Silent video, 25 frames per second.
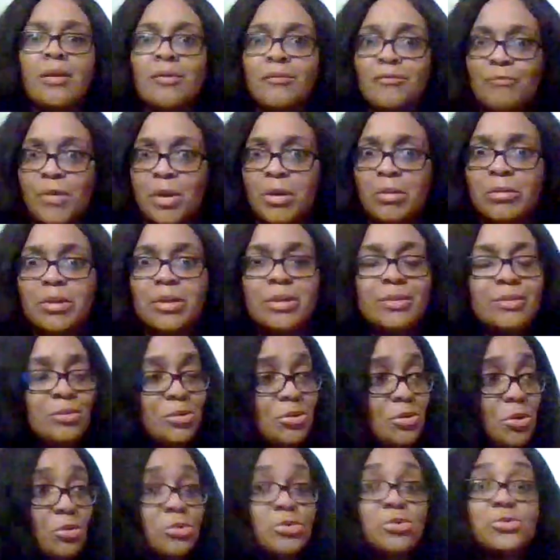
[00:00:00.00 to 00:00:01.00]
very,
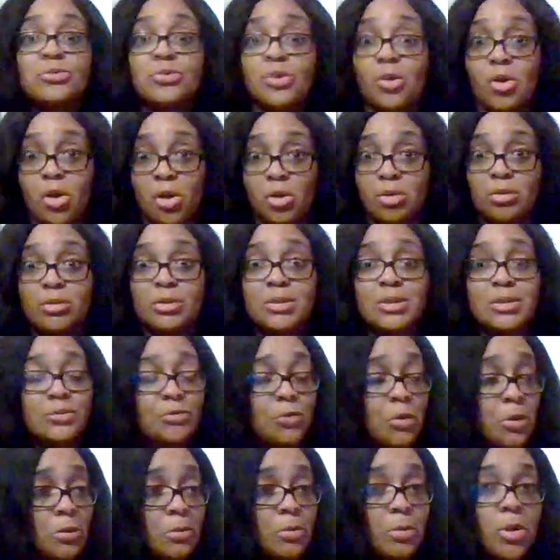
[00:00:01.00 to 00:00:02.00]
you know, strong. It's
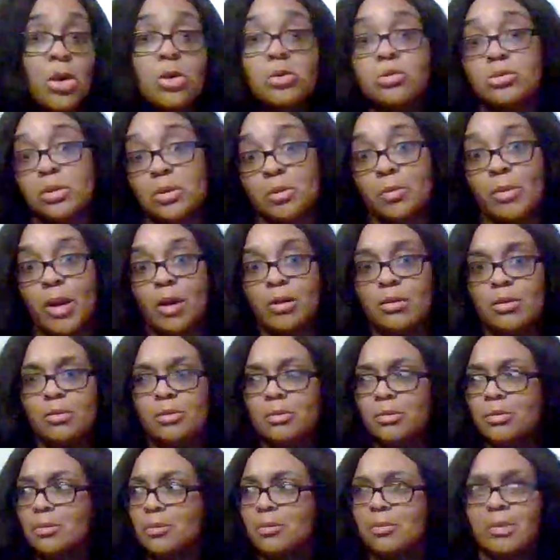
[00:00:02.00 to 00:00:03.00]
very potent about
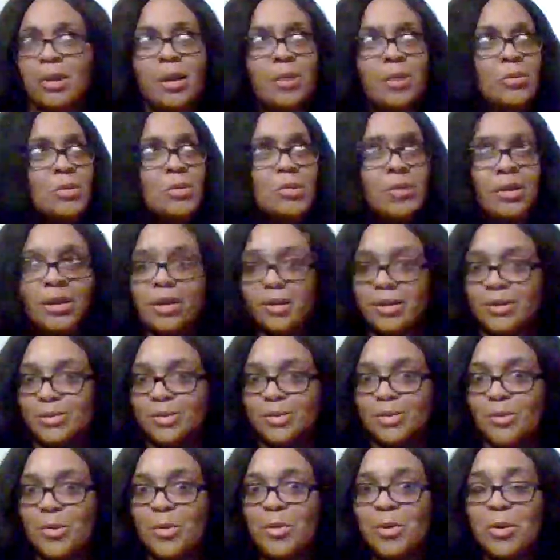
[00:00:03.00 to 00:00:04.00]
you, and you're like, what the heck
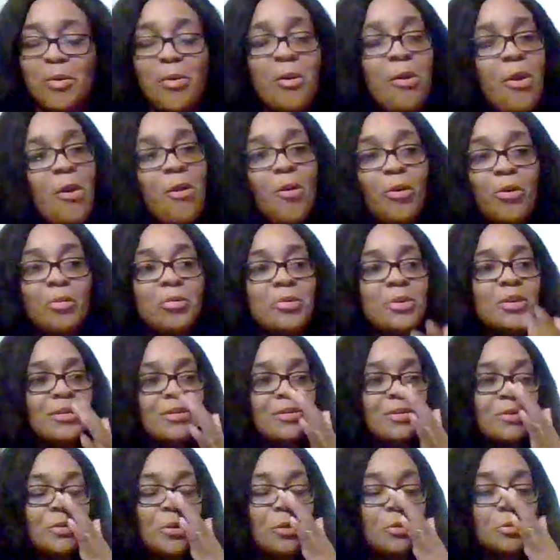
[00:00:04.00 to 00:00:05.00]
is going on? Or be,
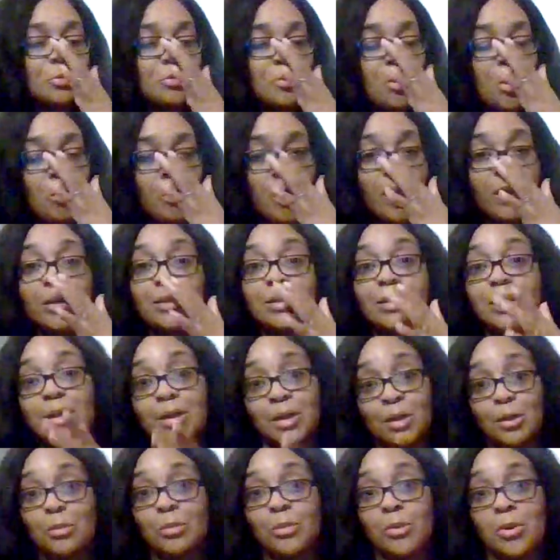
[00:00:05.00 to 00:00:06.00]
you know, you're gonna make a
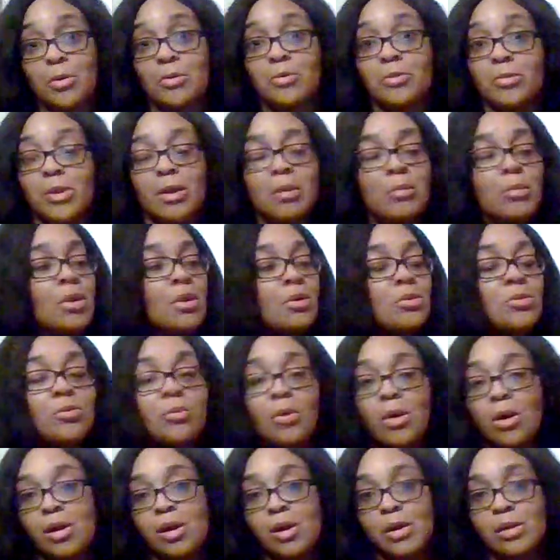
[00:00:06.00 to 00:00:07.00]
dent in the program, and
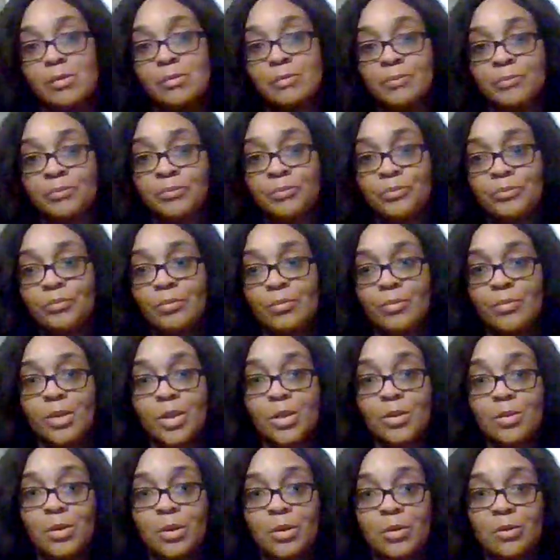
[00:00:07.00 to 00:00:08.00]
you are.
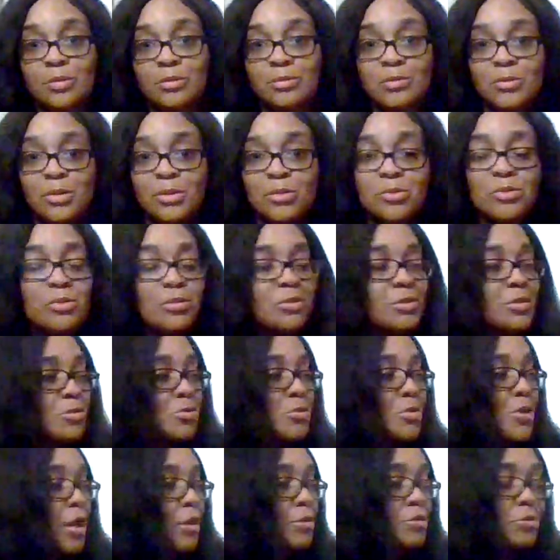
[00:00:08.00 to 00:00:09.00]
You know, you
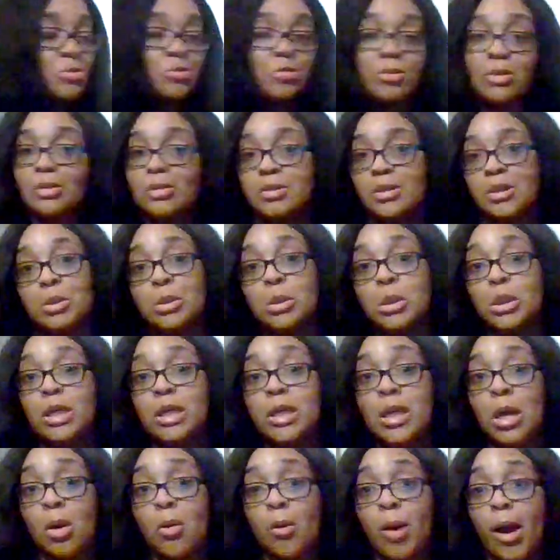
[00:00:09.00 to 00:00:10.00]
you got you a little Neo